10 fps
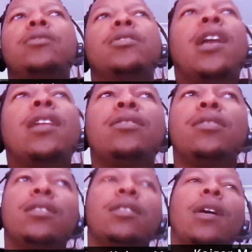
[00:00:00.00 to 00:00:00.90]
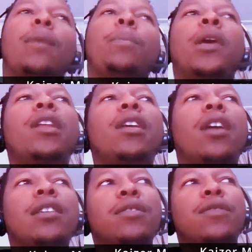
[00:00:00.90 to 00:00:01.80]
Challenges are many
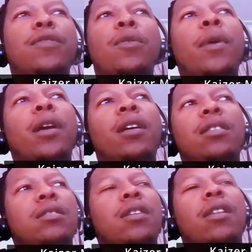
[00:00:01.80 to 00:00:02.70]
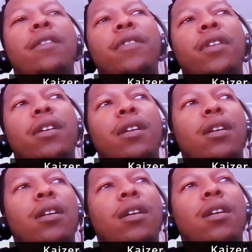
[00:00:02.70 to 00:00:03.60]
as a filmmaker in South Africa.
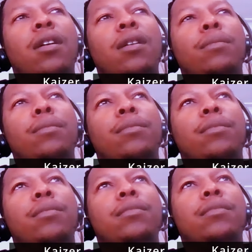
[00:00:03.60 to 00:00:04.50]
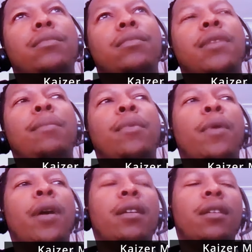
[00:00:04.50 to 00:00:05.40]
Number
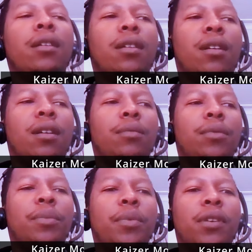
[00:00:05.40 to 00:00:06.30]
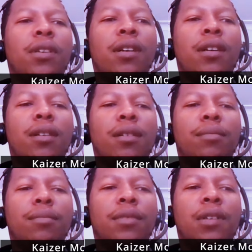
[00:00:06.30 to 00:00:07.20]
one would be
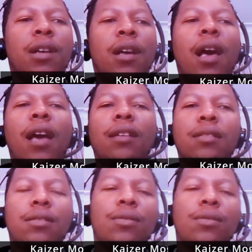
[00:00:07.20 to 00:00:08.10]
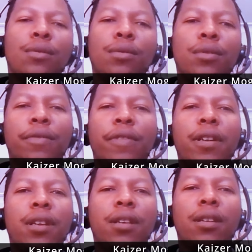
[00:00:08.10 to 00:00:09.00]
access to
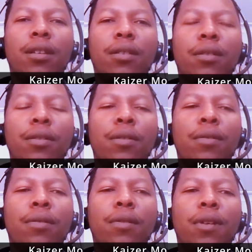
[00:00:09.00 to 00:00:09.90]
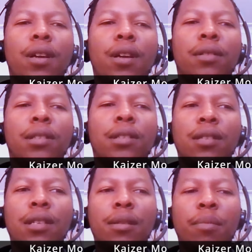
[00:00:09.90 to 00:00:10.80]
funding, you know.
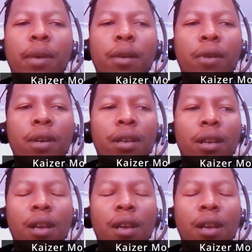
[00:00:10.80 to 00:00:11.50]
That's a big one.